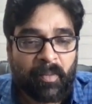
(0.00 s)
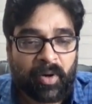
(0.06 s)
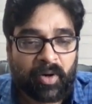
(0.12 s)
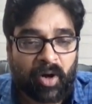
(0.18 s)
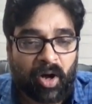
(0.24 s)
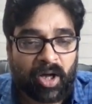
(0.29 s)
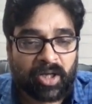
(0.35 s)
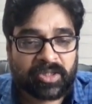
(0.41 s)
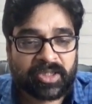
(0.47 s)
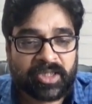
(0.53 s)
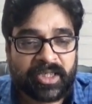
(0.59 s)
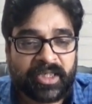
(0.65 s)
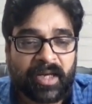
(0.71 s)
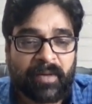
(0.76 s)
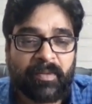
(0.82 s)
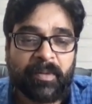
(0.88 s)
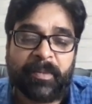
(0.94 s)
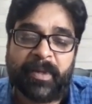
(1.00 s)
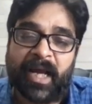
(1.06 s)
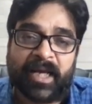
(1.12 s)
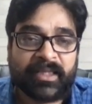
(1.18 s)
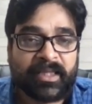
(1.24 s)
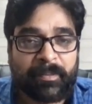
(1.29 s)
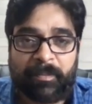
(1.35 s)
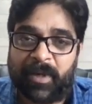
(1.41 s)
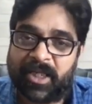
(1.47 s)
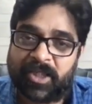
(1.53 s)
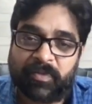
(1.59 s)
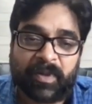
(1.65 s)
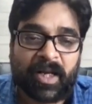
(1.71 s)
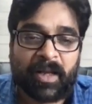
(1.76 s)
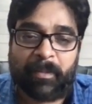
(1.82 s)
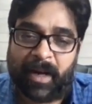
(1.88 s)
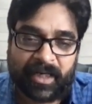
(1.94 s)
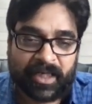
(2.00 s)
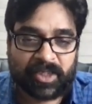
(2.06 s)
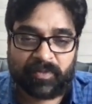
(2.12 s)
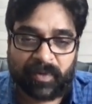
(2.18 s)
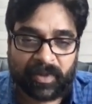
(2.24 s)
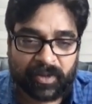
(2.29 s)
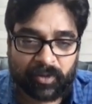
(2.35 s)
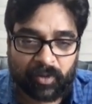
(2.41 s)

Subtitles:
Cos theta will be either plus 1 or minus 1.